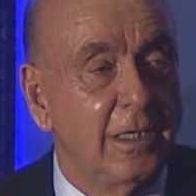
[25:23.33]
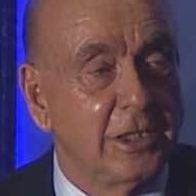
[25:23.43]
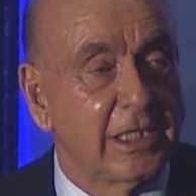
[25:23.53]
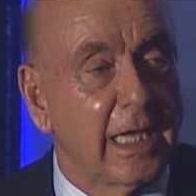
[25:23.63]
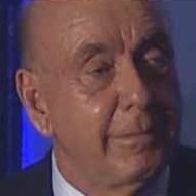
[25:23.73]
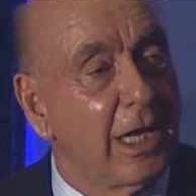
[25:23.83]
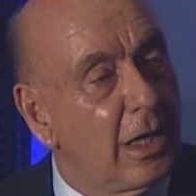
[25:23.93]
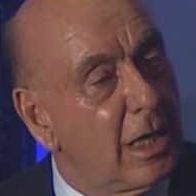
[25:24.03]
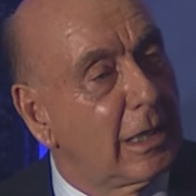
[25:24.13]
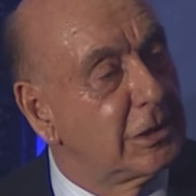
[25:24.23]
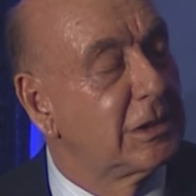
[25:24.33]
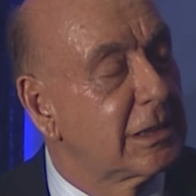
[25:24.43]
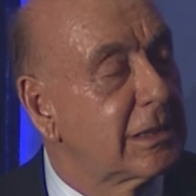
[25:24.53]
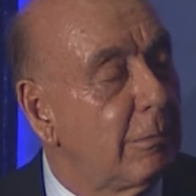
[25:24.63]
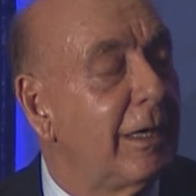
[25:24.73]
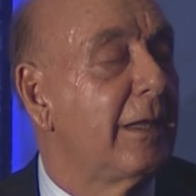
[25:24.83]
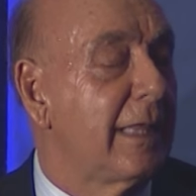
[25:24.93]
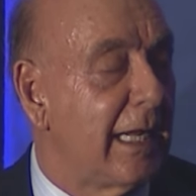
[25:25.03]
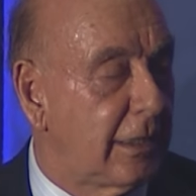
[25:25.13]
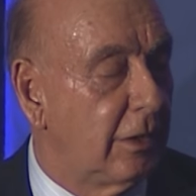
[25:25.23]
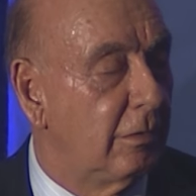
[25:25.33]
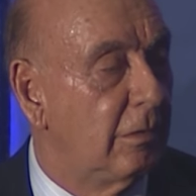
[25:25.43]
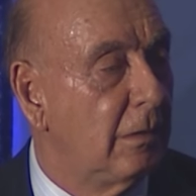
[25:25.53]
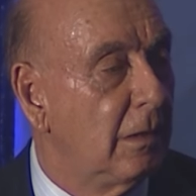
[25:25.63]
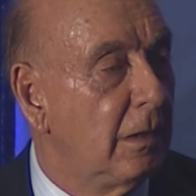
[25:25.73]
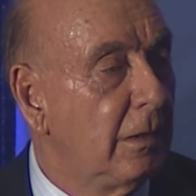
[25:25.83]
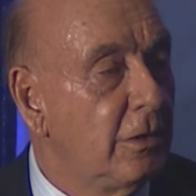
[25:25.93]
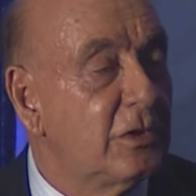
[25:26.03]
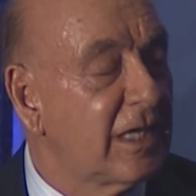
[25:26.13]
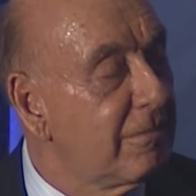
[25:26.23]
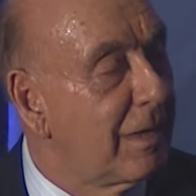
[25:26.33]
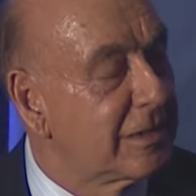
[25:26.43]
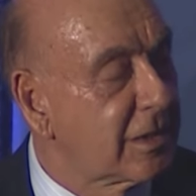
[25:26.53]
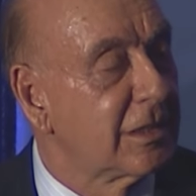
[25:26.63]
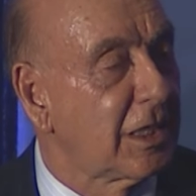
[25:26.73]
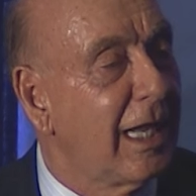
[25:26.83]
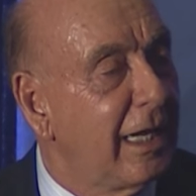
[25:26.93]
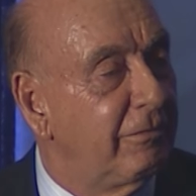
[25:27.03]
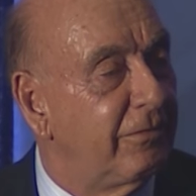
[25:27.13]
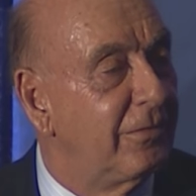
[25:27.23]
She gave me a hug and she says, I want to thank you. You saved my son's life.